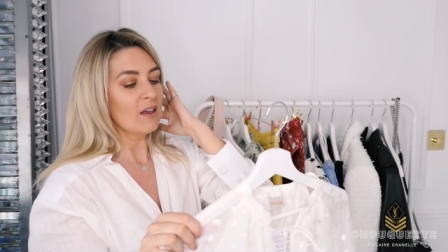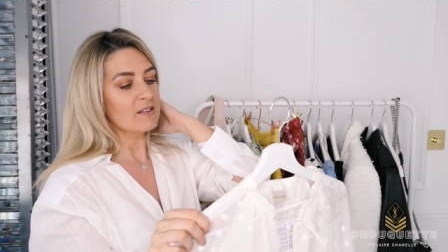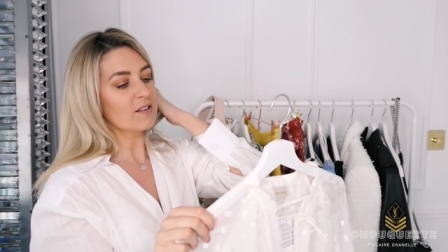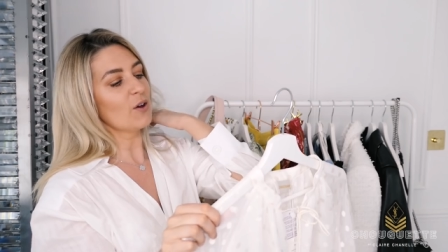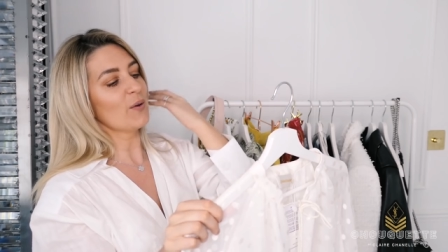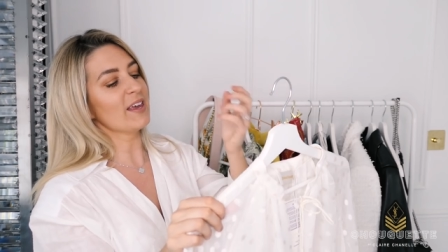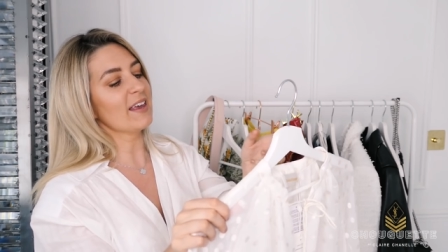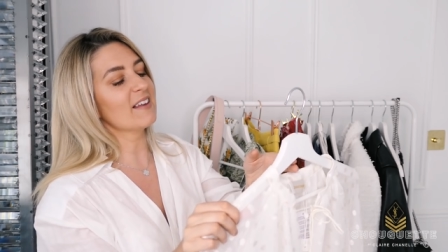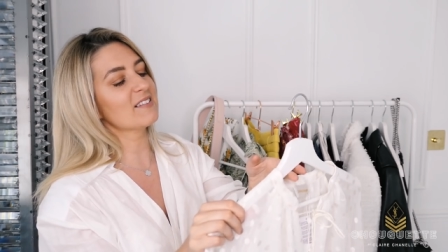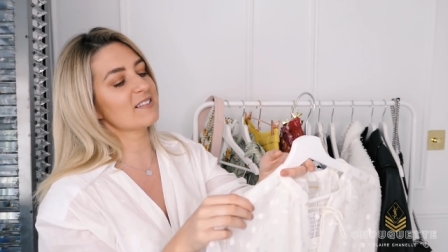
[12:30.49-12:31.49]
so it
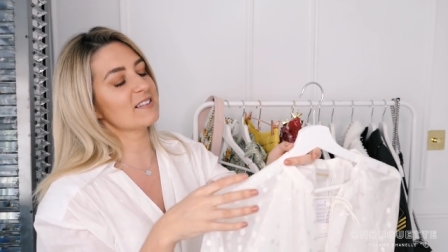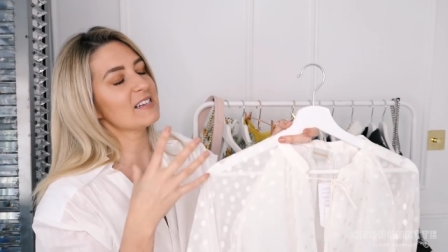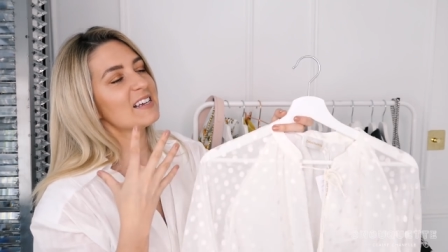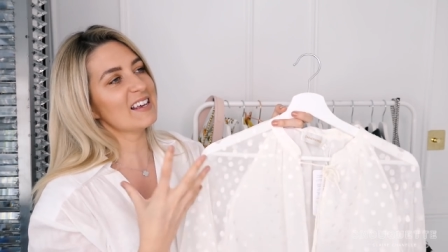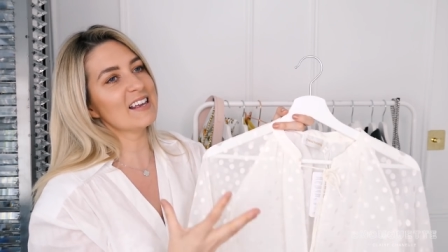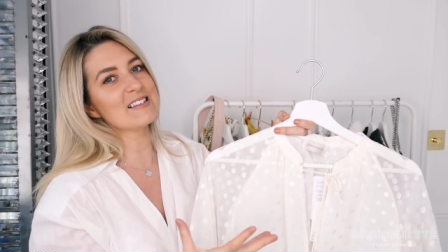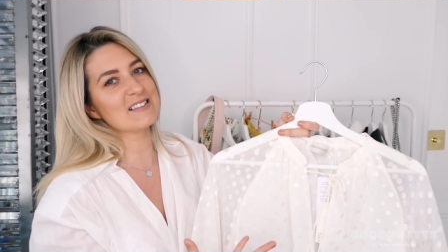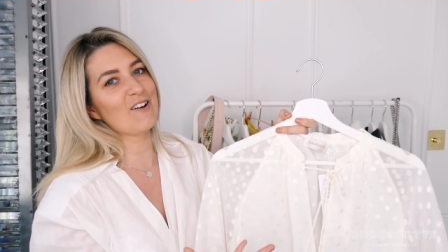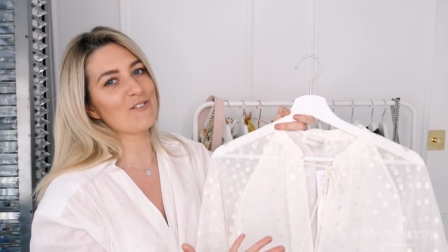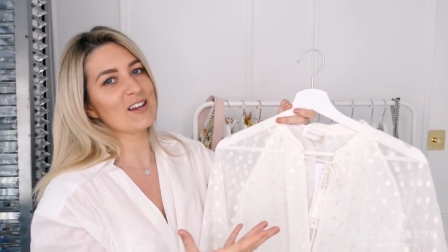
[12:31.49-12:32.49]
is it
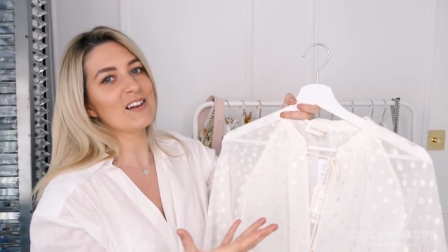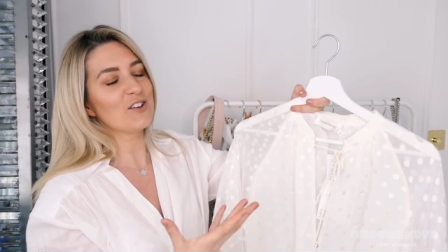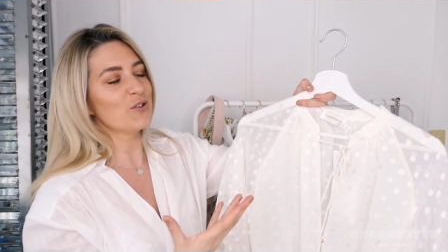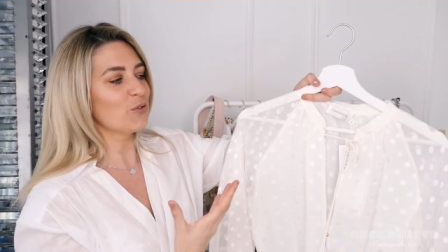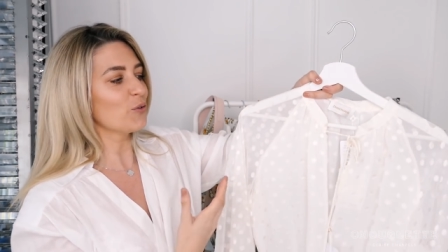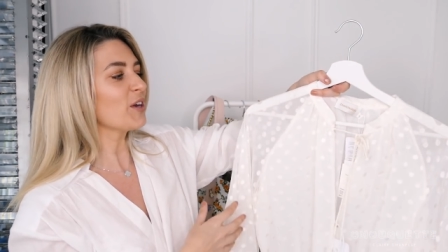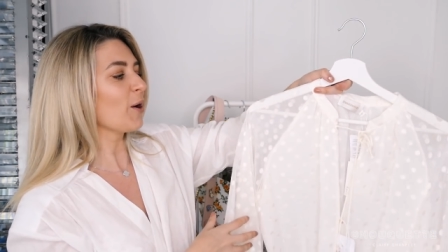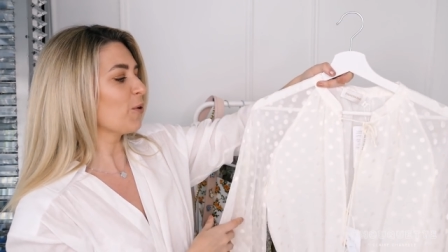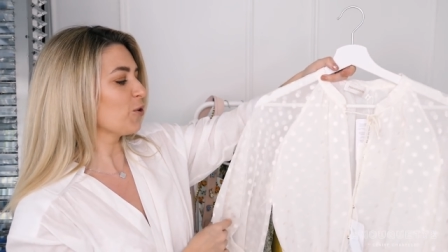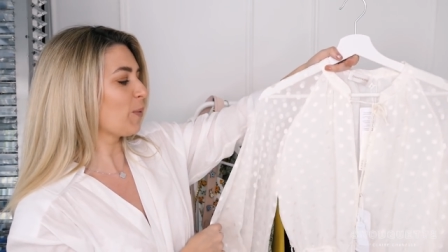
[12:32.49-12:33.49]
is lovely like you do
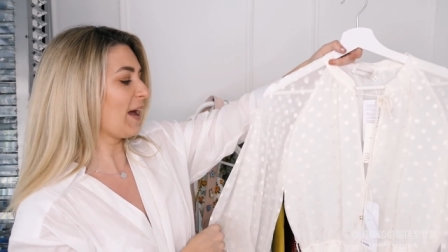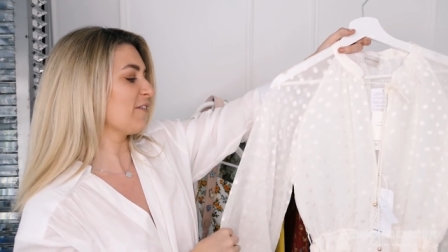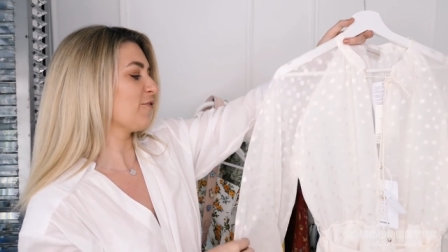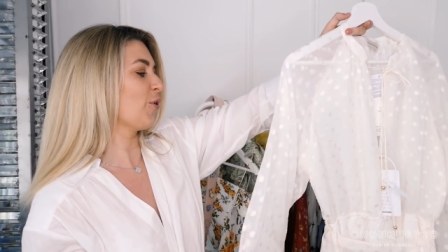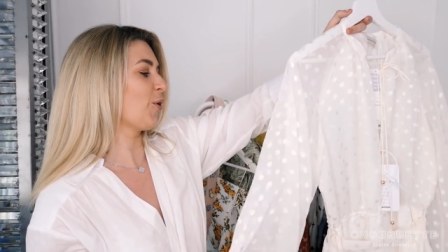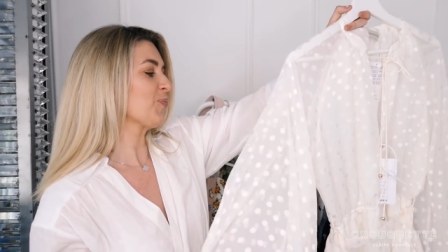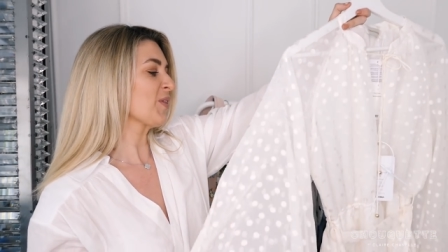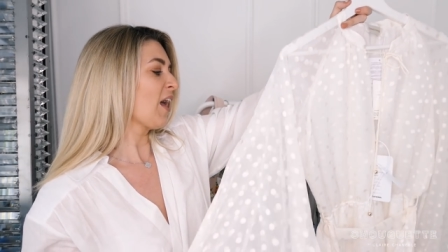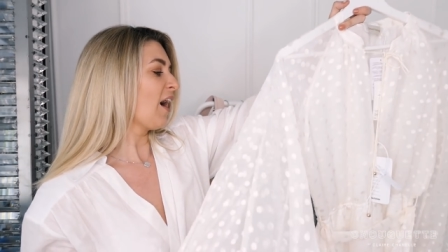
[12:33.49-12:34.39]
get what you pay for